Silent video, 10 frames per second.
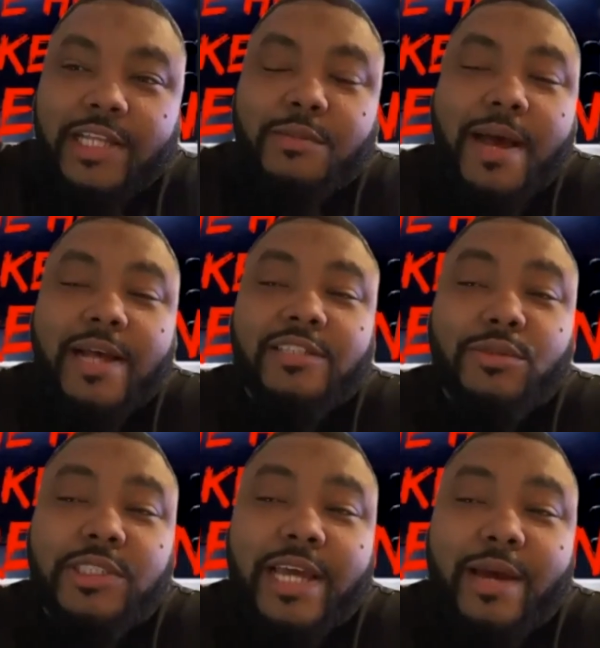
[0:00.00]
Tommaso
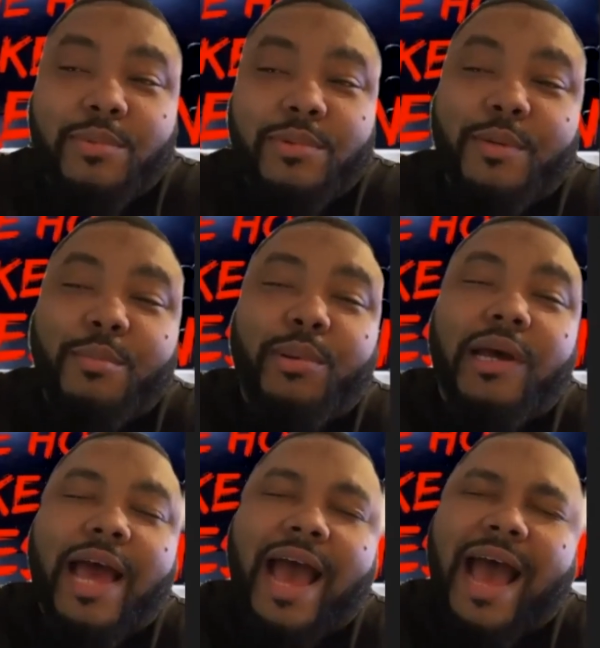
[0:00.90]
Ciampa,
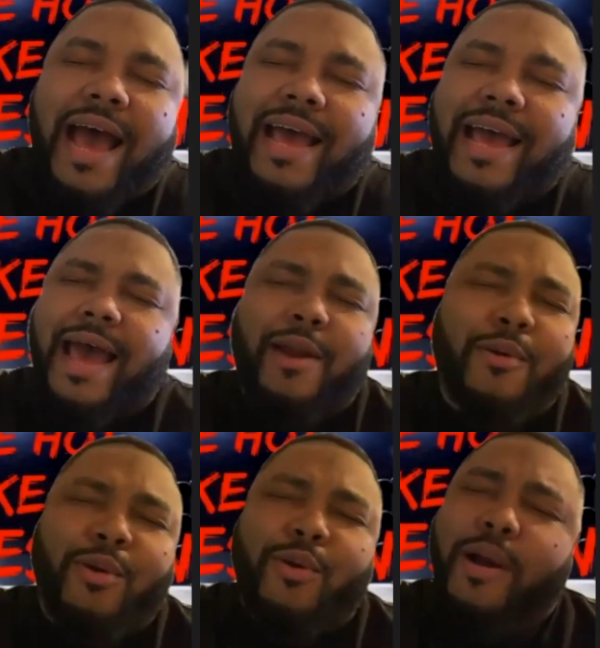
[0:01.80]
but I, I
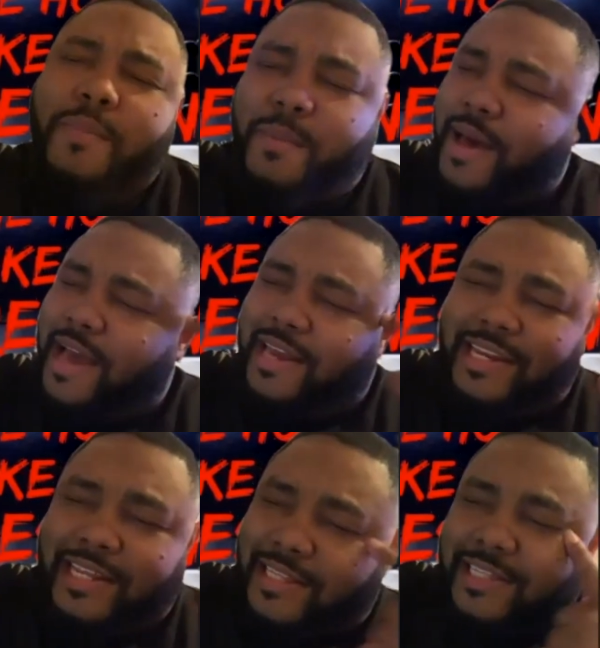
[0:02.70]
don't know why my mind
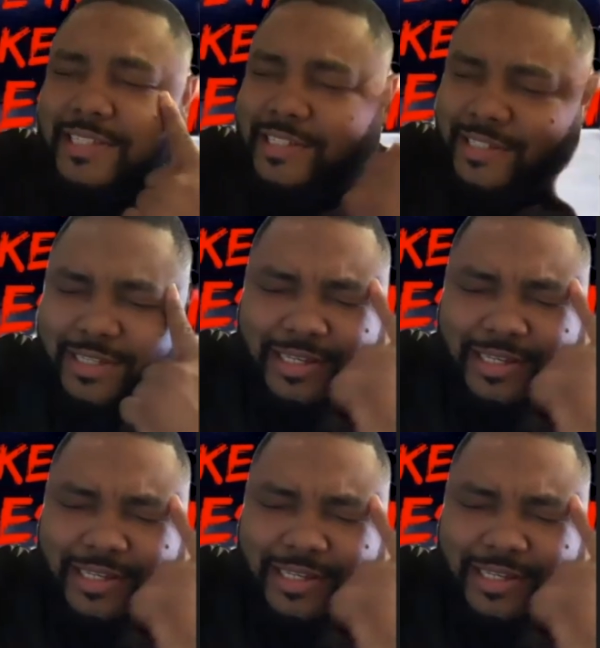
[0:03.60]
did this.